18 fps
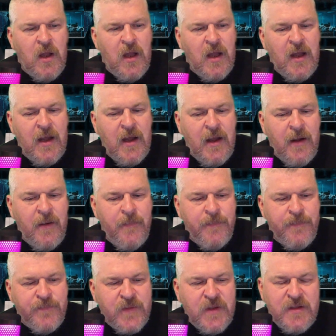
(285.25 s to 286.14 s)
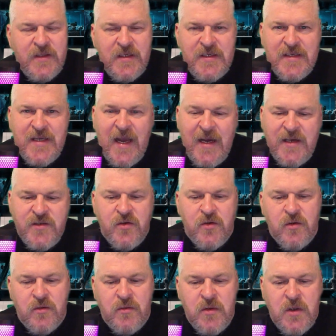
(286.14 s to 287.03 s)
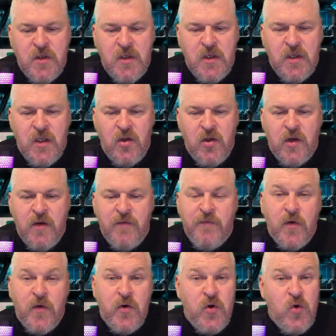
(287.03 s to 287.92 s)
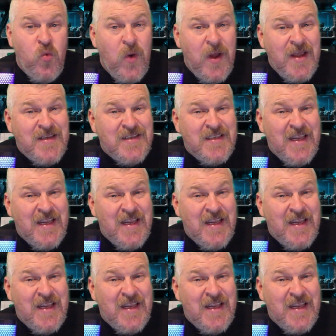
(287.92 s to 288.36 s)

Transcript: Um, these guys are looking for new ways